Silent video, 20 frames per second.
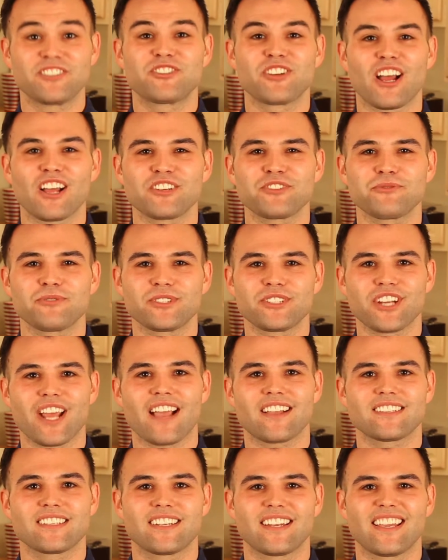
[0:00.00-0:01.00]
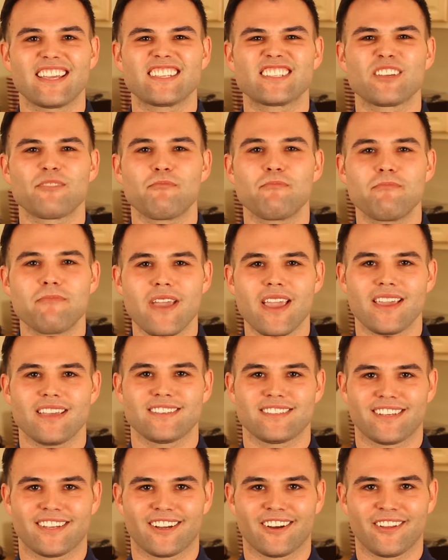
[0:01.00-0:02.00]
Joshua Jackson is
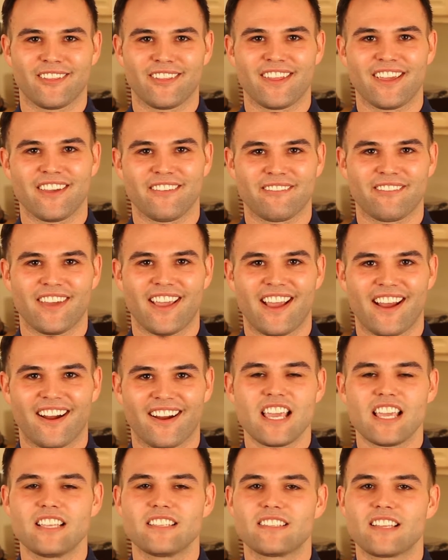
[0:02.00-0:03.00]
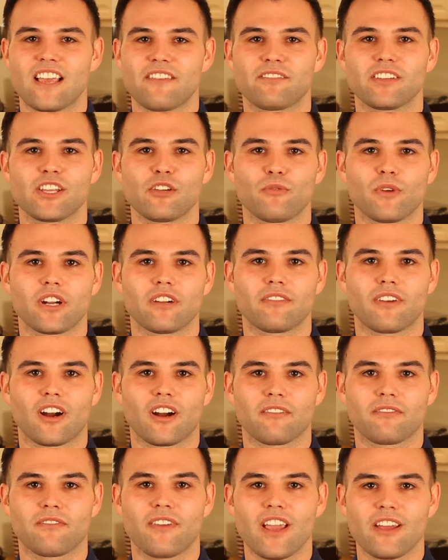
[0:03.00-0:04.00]
amazing on The Affair. He's definitely one of
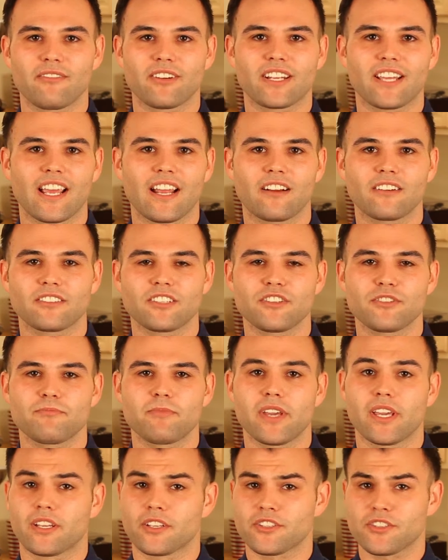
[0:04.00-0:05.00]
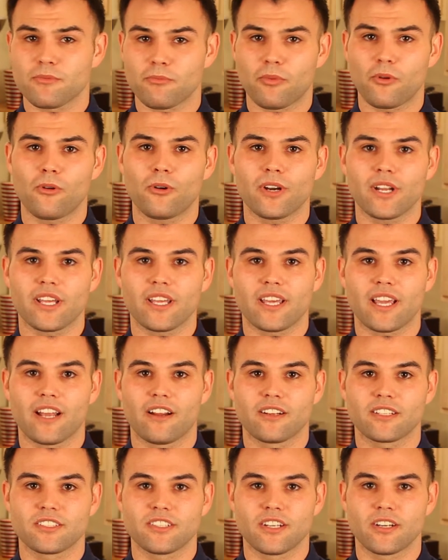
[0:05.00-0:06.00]
our favorite characters, being a supporting
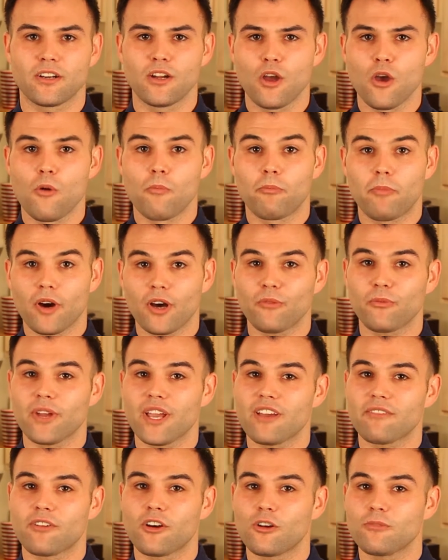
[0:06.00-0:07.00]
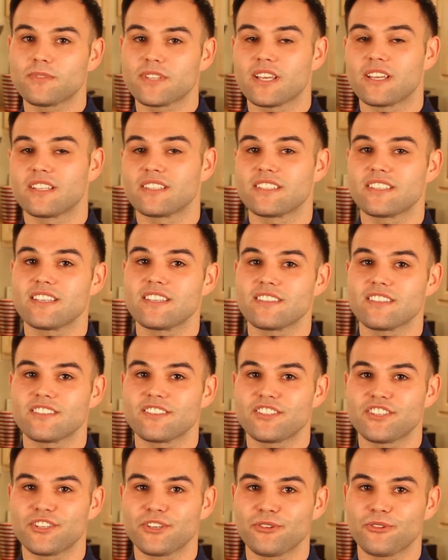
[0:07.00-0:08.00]
character, but we have hopes that in Season
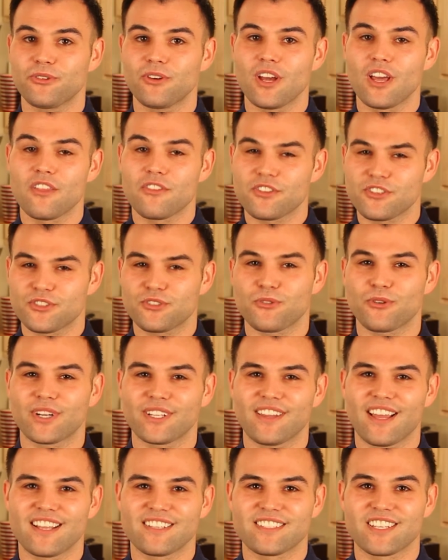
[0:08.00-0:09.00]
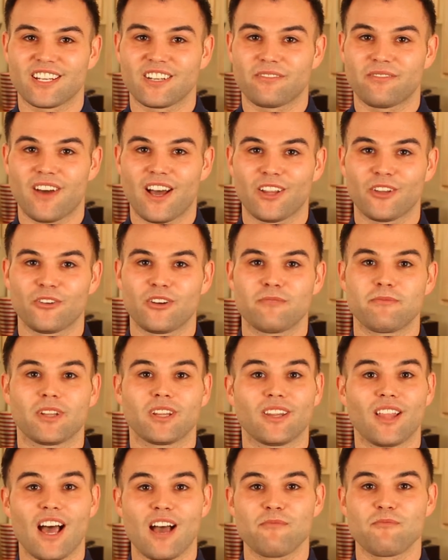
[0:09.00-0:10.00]
2, the storyline's gonna follow him a
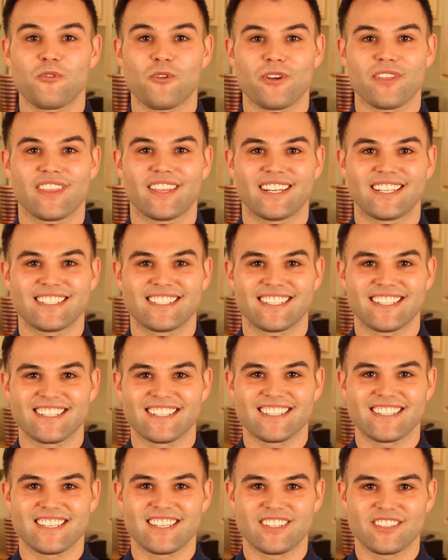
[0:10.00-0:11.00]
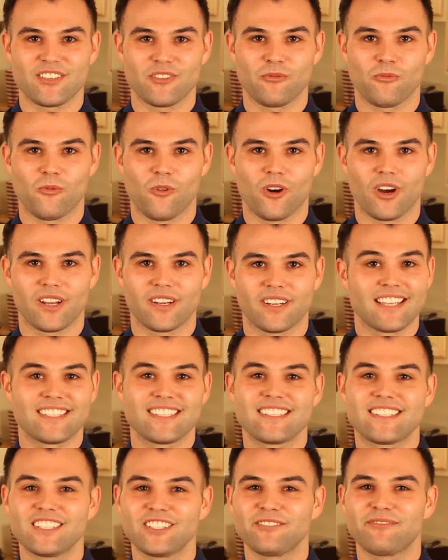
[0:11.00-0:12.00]
lot more than it did in Season 1.
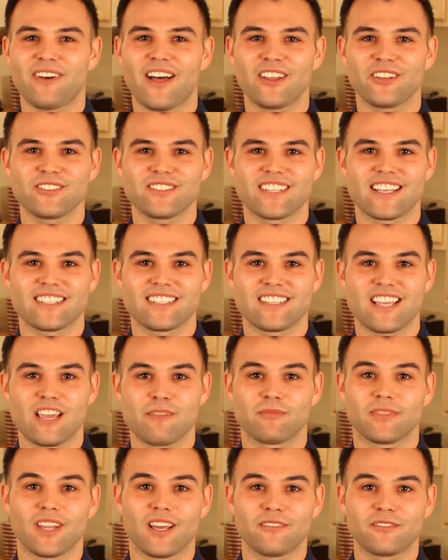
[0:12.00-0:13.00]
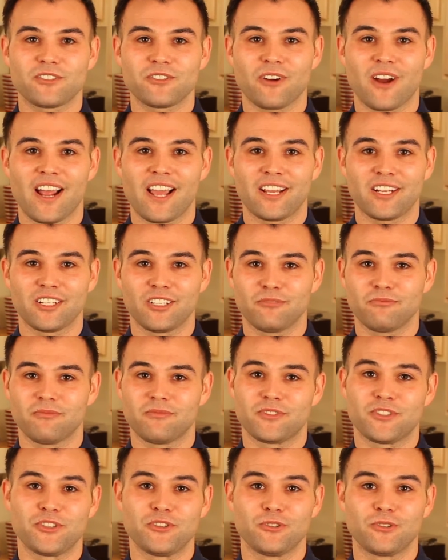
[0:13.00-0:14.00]
Still follows that same love triangle,
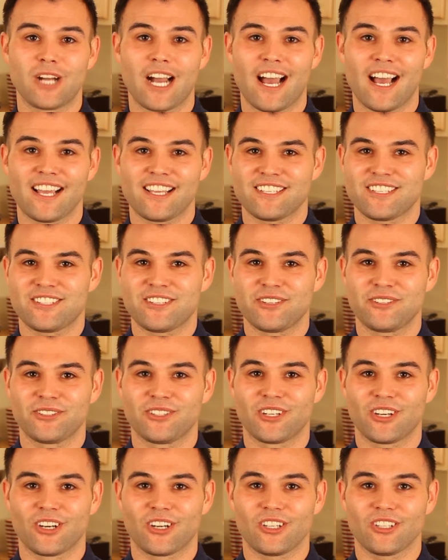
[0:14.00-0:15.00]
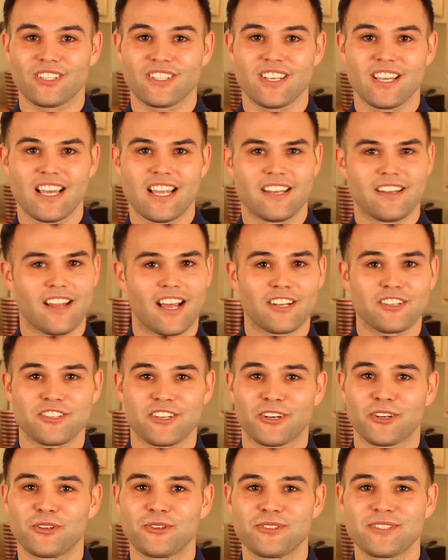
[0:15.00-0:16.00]
2 guys, 2 girls, not
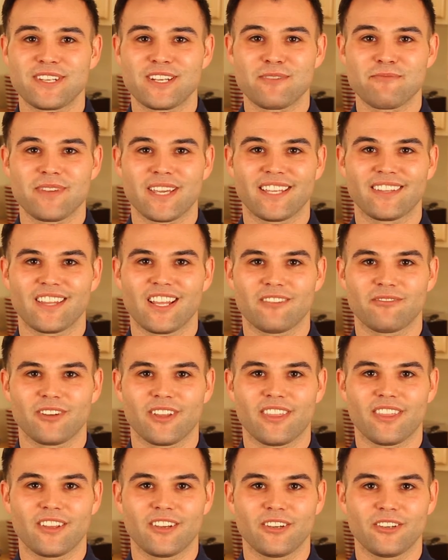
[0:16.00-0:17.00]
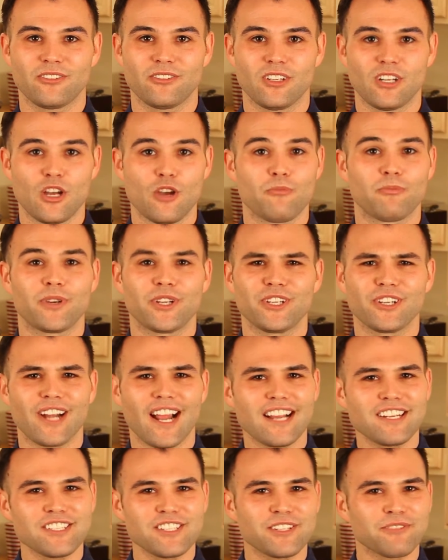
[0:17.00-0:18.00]
sure who's gonna be in love with who, but you're
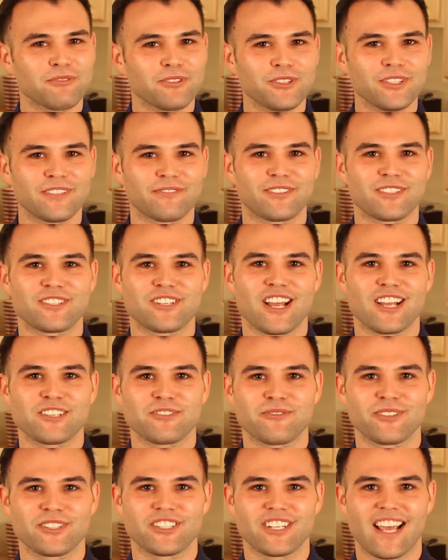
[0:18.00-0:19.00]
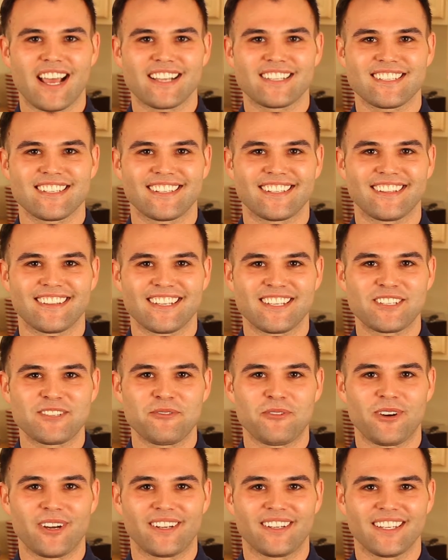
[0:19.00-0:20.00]
actually rooting for Joshua Jackson in this
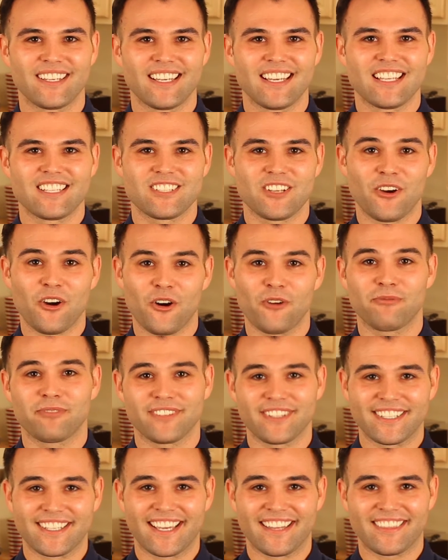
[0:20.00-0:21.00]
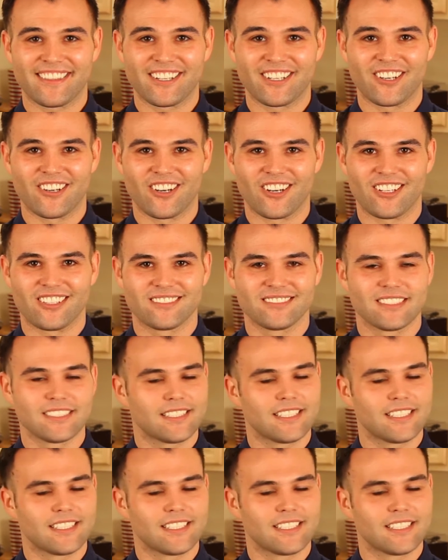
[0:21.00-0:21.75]
one to hopefully get the girl.